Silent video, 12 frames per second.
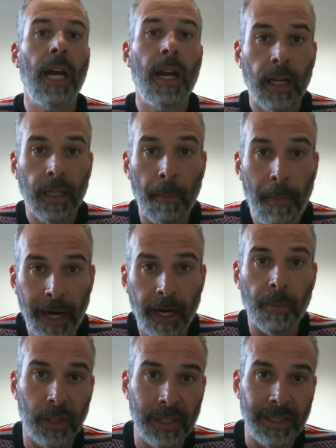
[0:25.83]

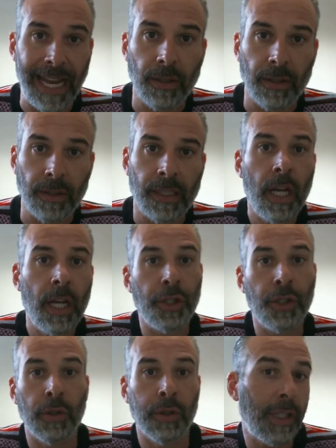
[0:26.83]
comparable sales,
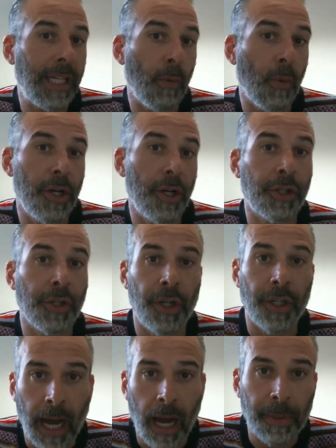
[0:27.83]
you look at what your
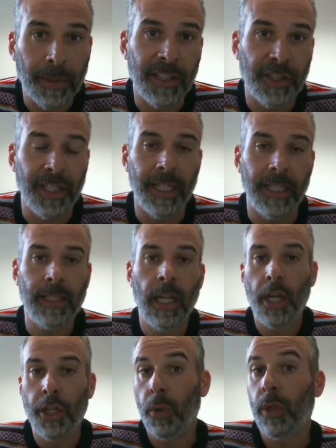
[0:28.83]
current competition is,
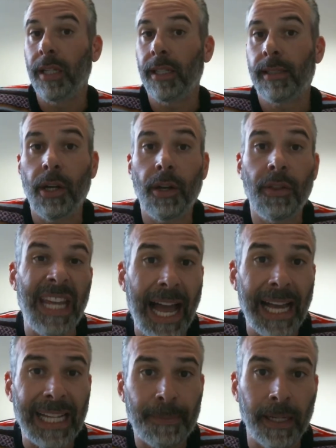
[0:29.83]
you consider the
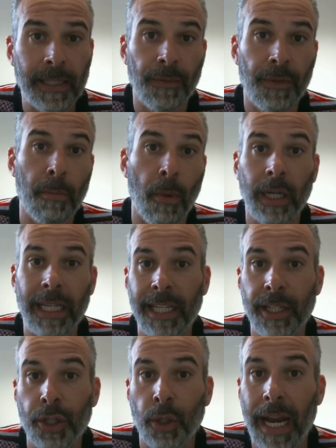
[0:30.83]
aspects of the market
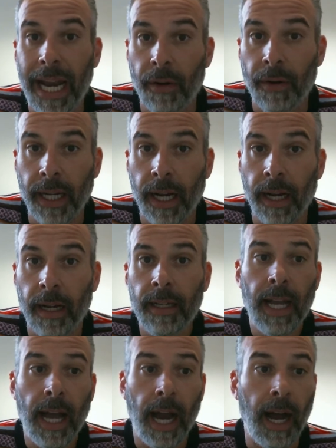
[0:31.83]
in your area,
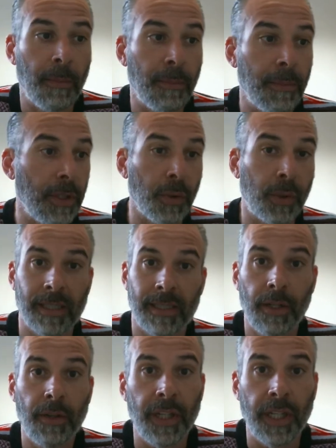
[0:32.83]
um, you
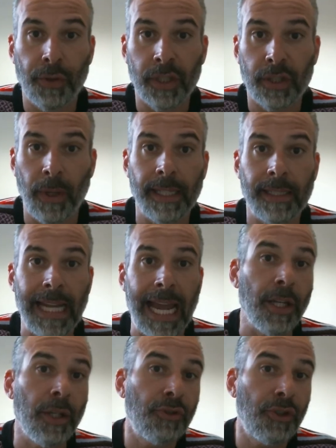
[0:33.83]
consider the interest rates,
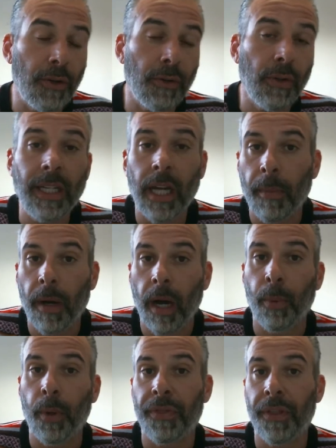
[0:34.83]
and you generally come
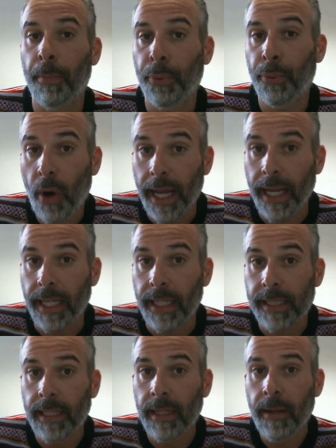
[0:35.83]
up with a
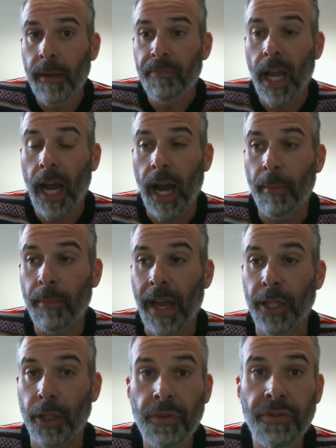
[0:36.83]
price Um,
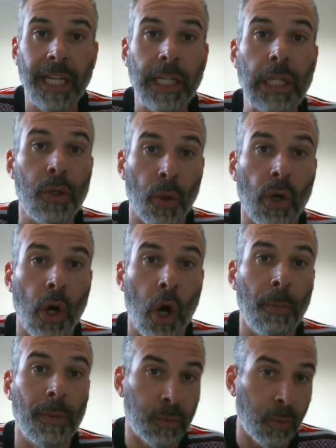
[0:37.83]
that you think your
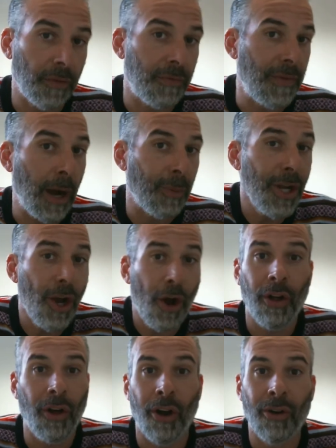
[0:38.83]
home is worth. Now, we
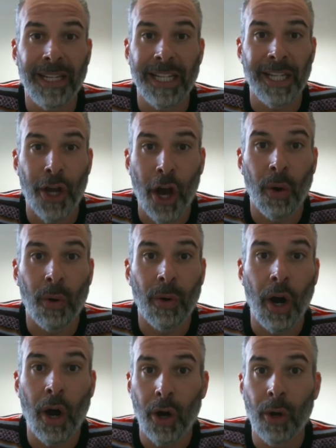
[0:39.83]
all already know
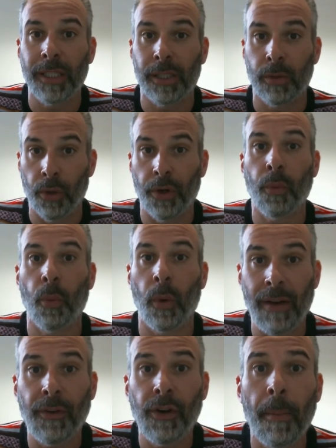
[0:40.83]
a home is worth
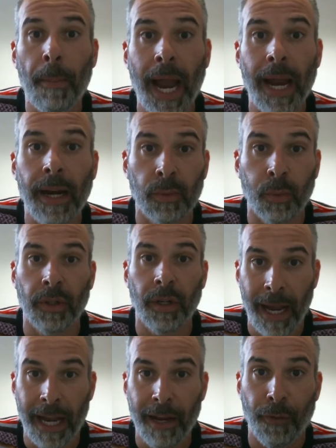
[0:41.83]
whatever a buyer is willing to
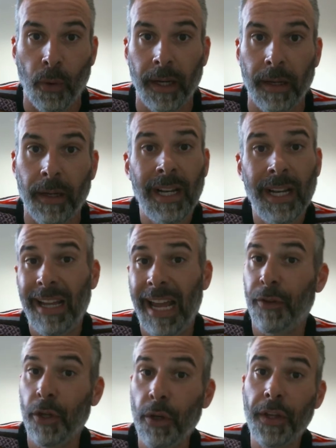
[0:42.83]
pay for it.
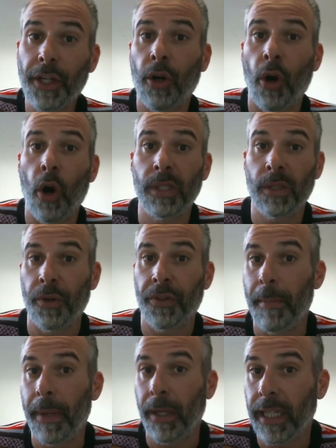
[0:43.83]
If you think your home is worth
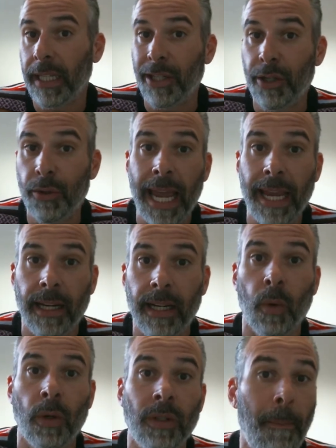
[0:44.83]
a million and you can't get
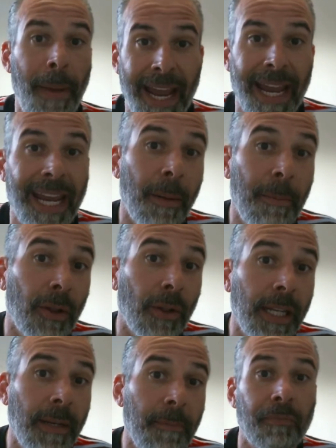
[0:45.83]
anyone to pay a
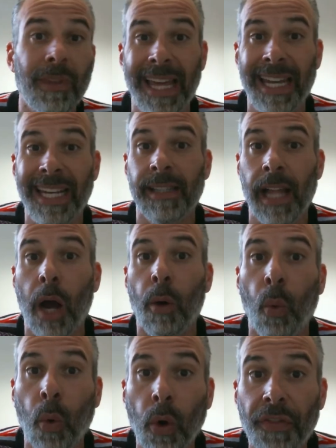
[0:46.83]
million, then it's
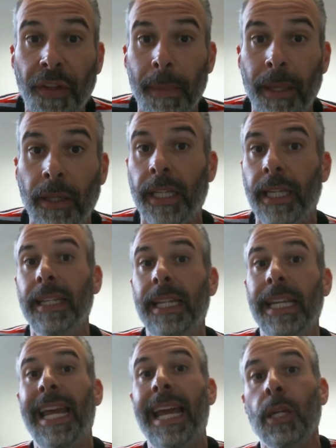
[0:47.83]
not worth a million
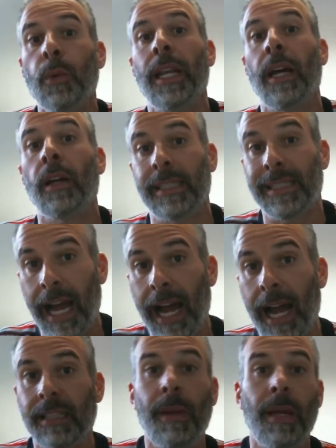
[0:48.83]
in anyone else's
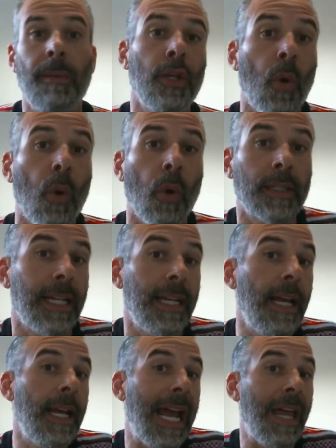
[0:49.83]
eyes. Maybe yours,
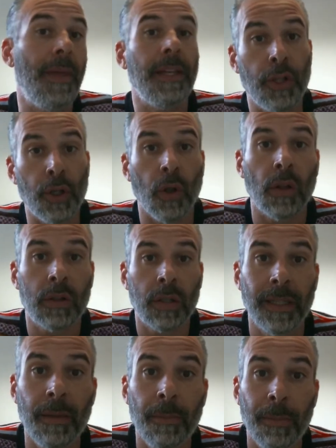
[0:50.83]
and then you'll
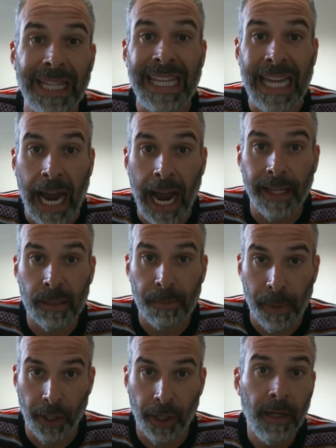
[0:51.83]
ultimately be the highest
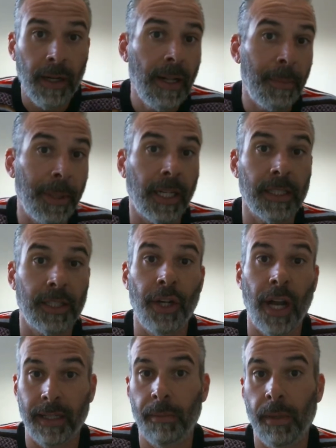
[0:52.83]
bidder because you're
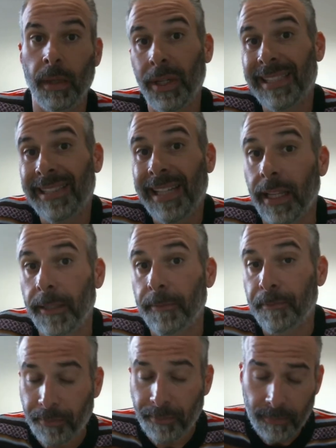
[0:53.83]
not going to be able to sell it.
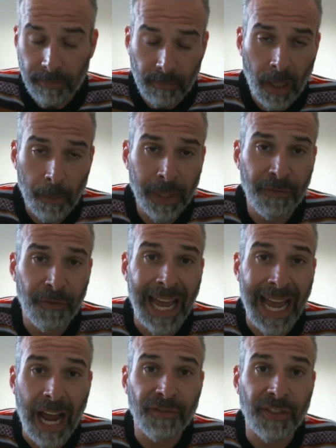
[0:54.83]
But if you
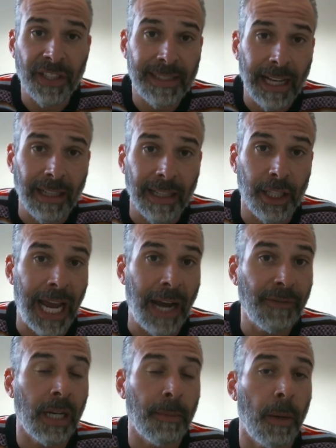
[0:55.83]
have to sell it, you have
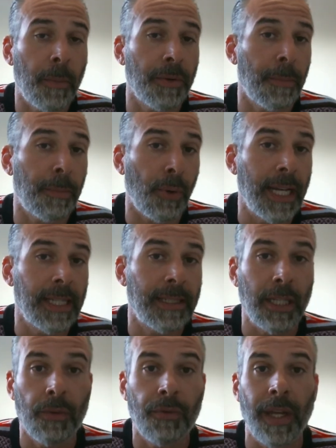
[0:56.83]
to come up with a price
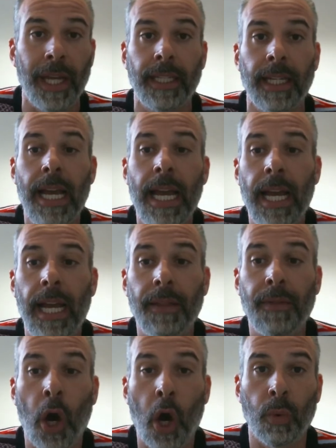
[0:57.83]
that you think
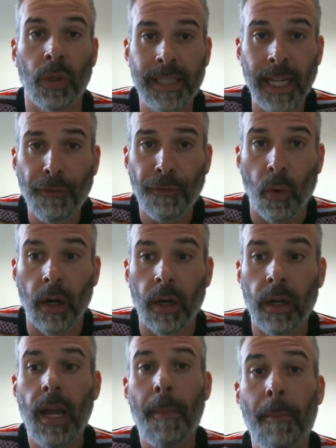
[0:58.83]
the home will sell
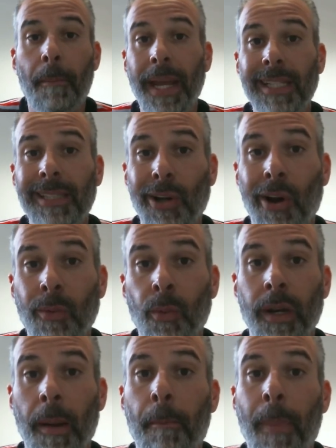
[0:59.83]
for based on
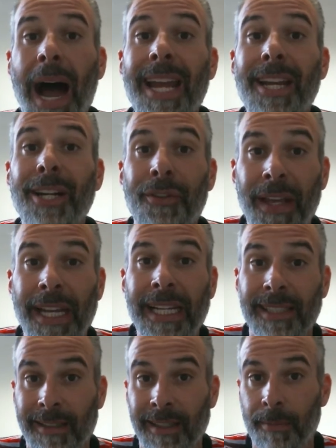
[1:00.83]
what a buyer thinks
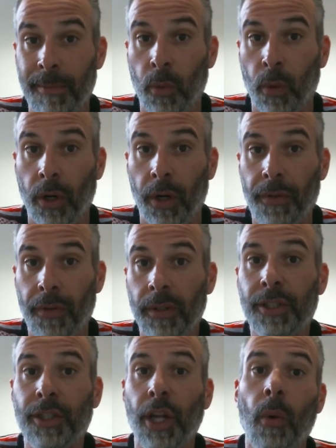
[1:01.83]
it's going to be worth.
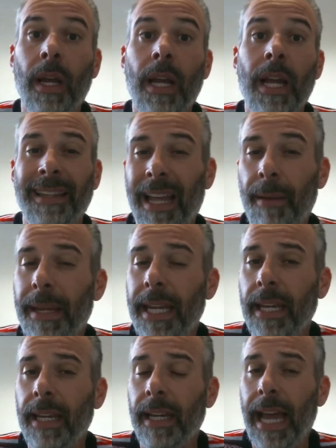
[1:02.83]
So let
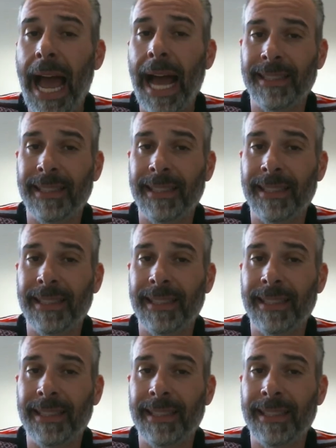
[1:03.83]
me add